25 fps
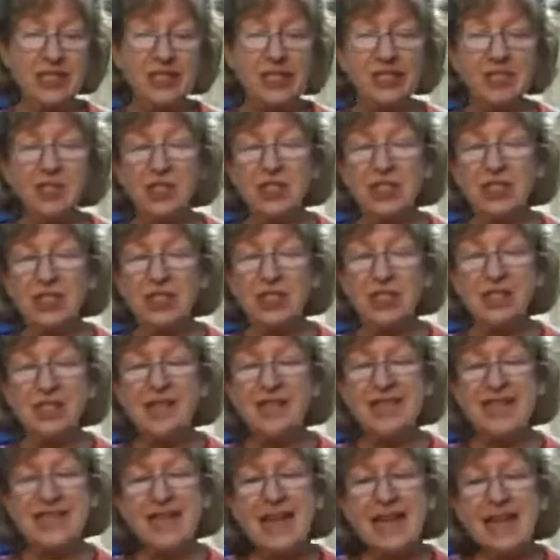She'd
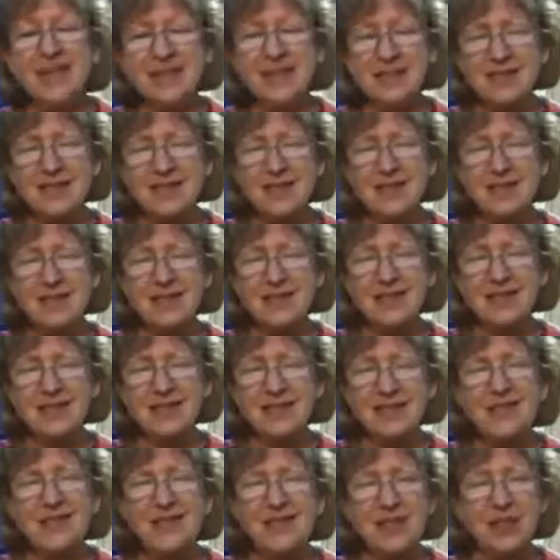sensed an
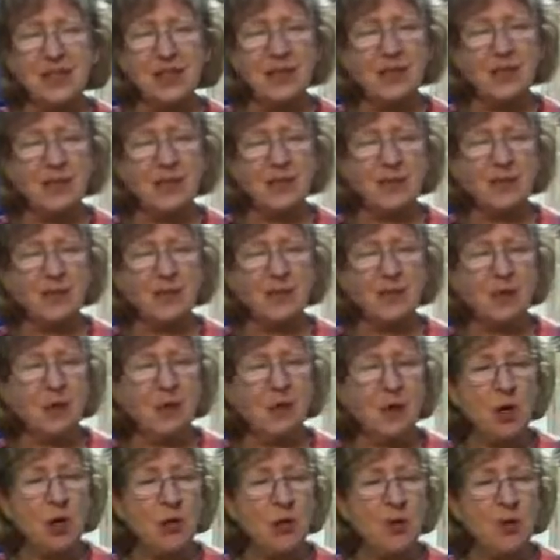existing threat from the
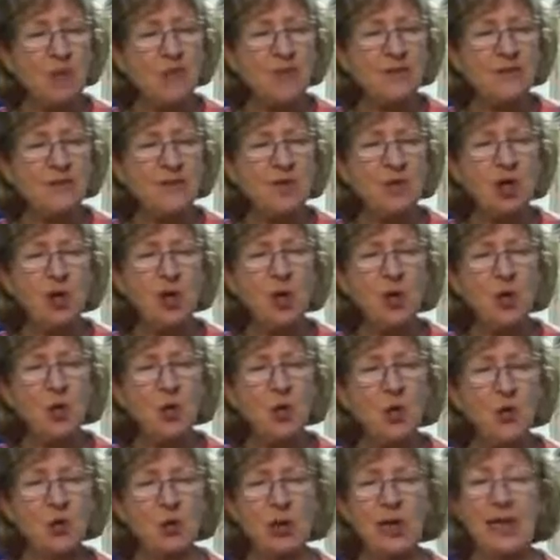moment of her
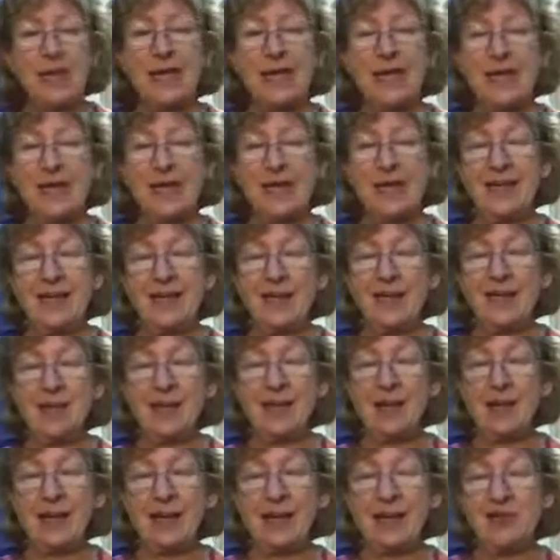own hideous
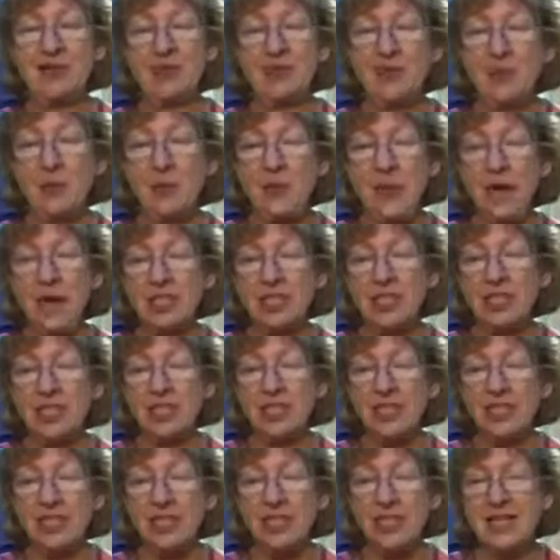
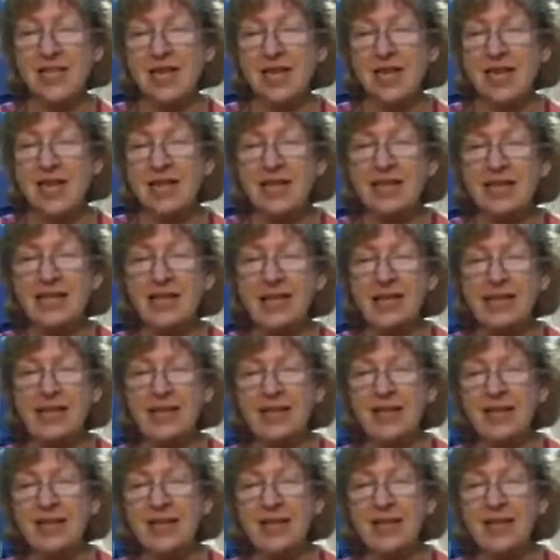transformation, yet
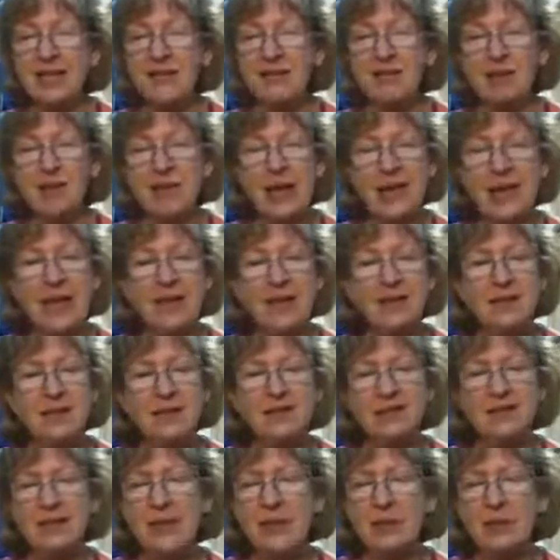it had remained
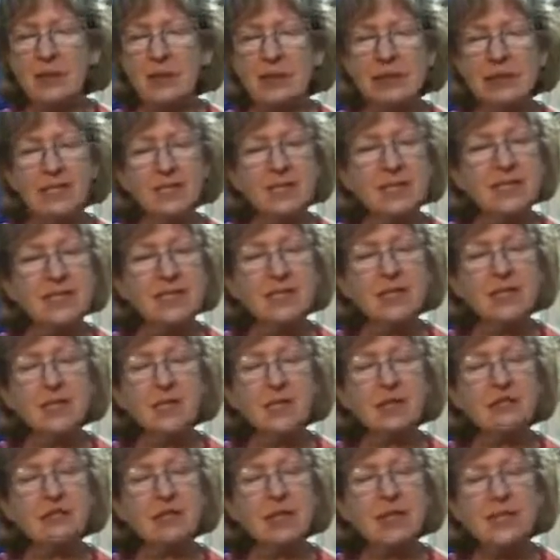nebulous until in
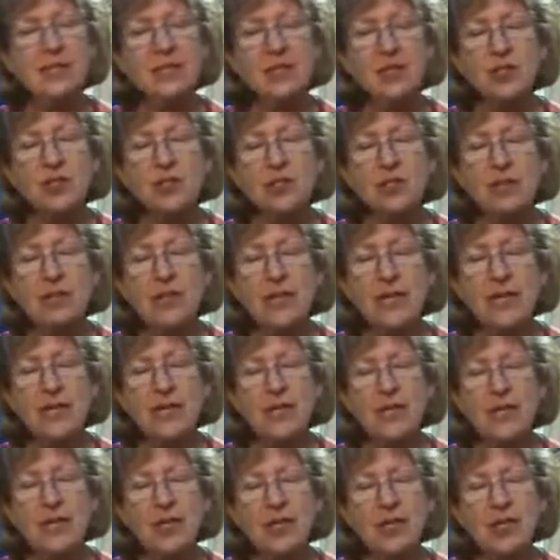a recent
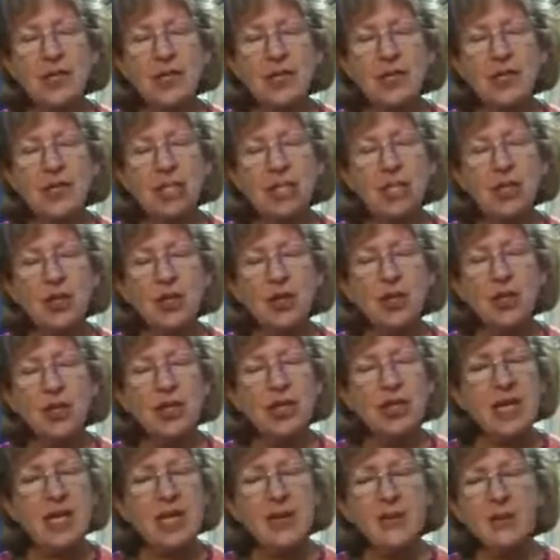dream she heard the
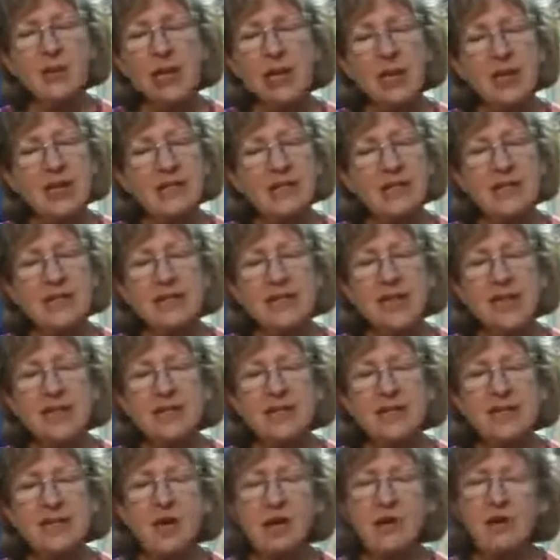name
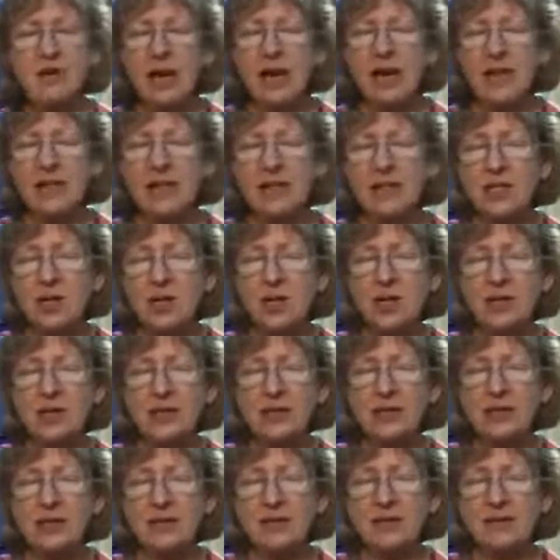Celeste Araya
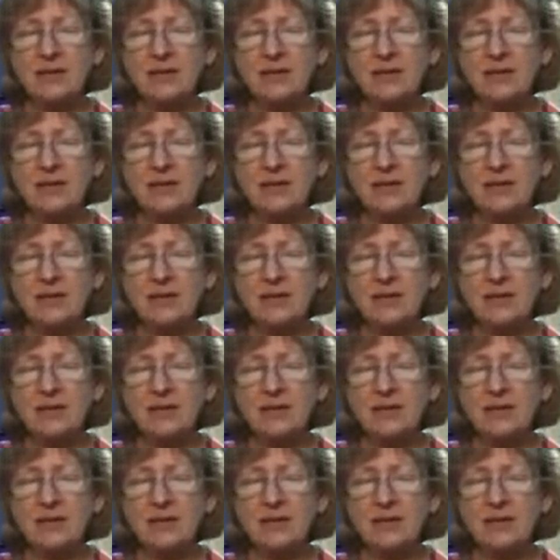Nolan.